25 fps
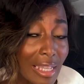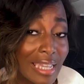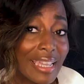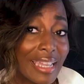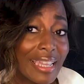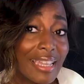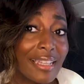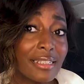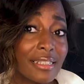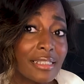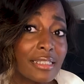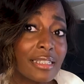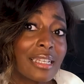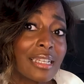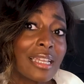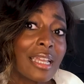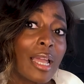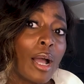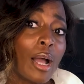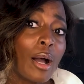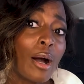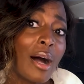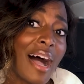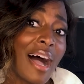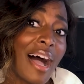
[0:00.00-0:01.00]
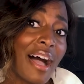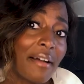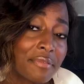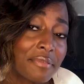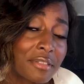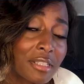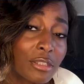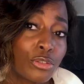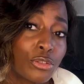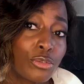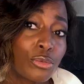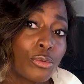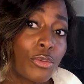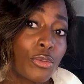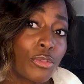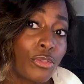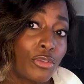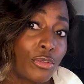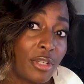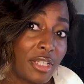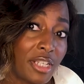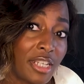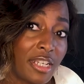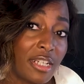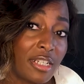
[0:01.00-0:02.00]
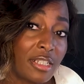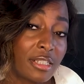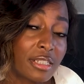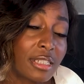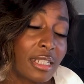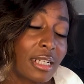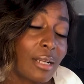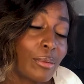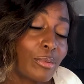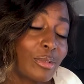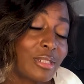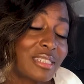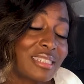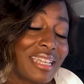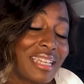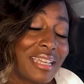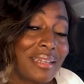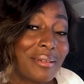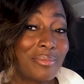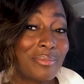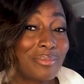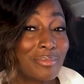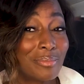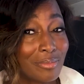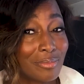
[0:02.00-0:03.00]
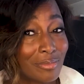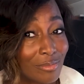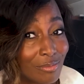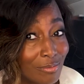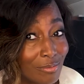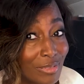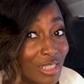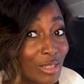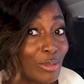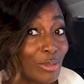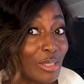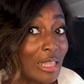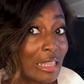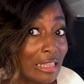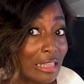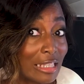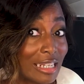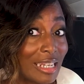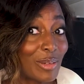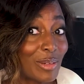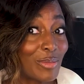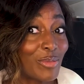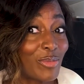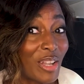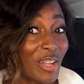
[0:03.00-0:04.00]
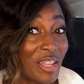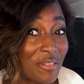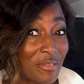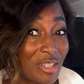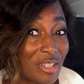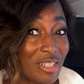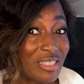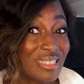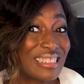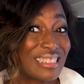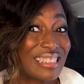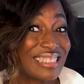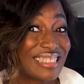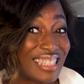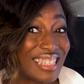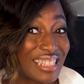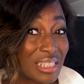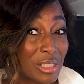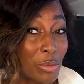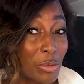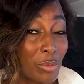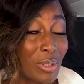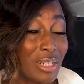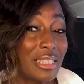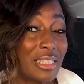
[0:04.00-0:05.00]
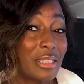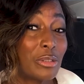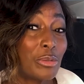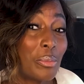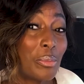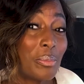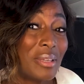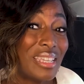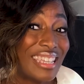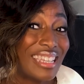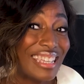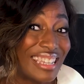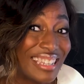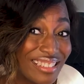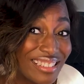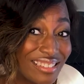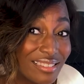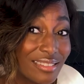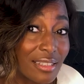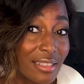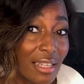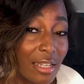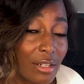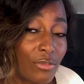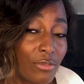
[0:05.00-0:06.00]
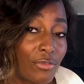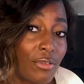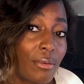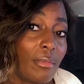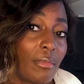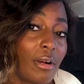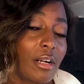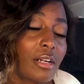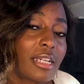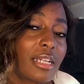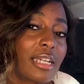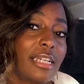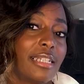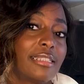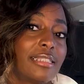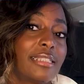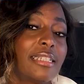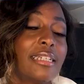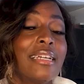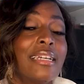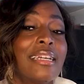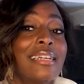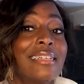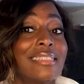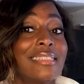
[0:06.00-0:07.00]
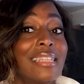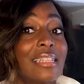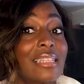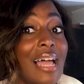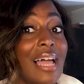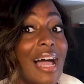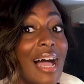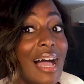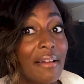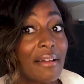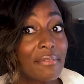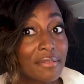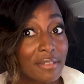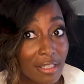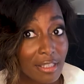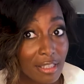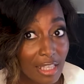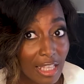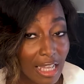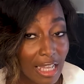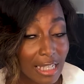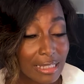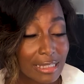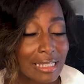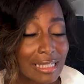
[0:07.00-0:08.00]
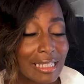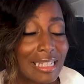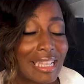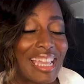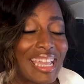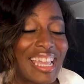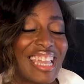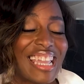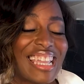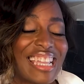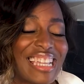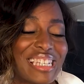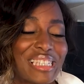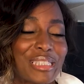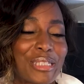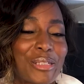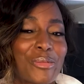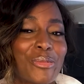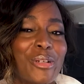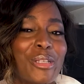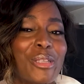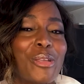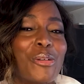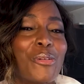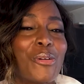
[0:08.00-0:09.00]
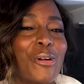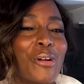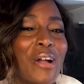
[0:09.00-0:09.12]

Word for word: And after two or three years, and I would say between three and five years, it takes really to be inside of a market that after that is when you